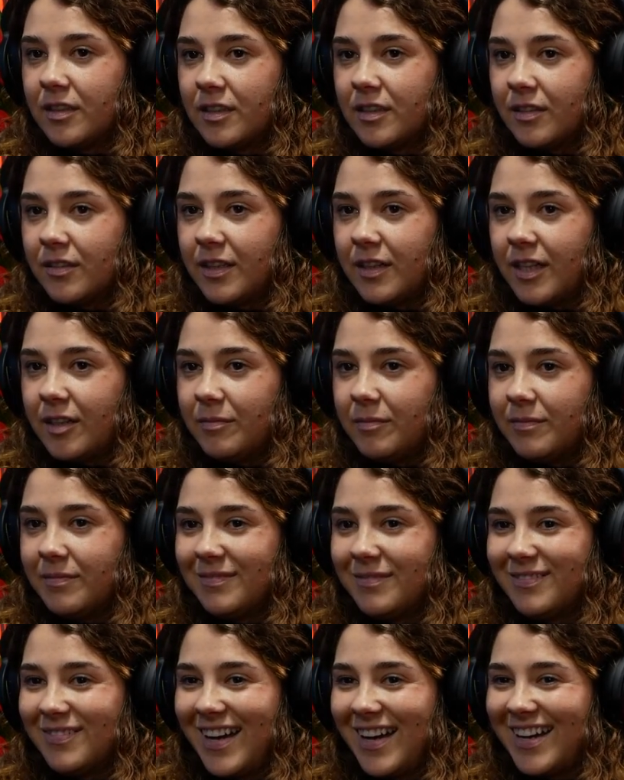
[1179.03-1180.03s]
So, yeah.
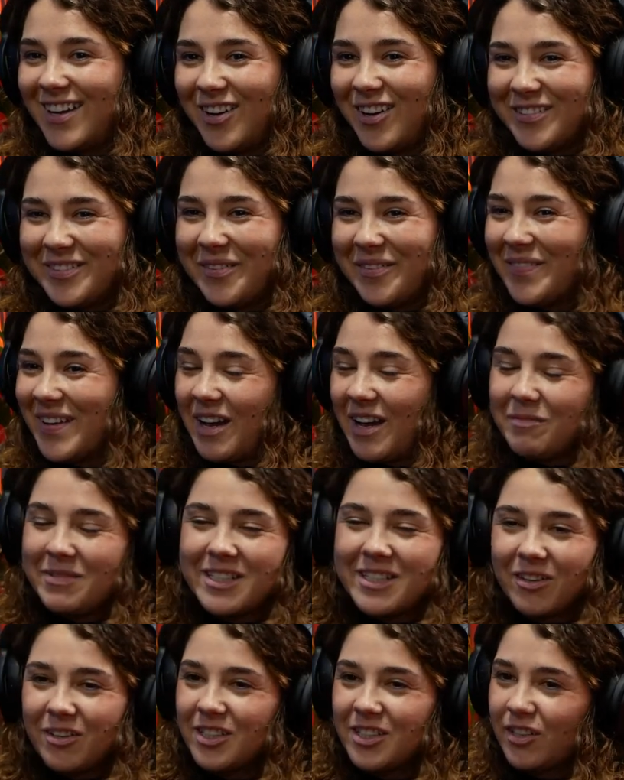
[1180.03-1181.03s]
I can't remember. I'm
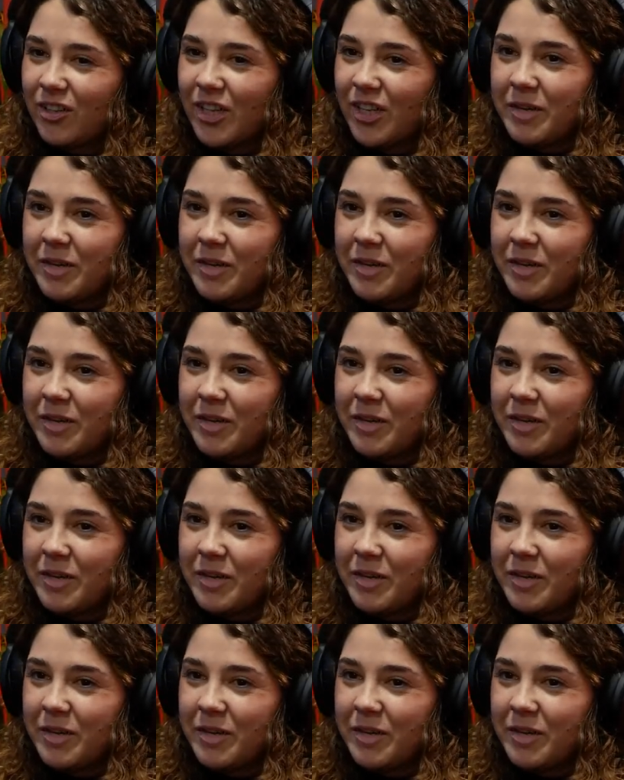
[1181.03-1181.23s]
so sorry.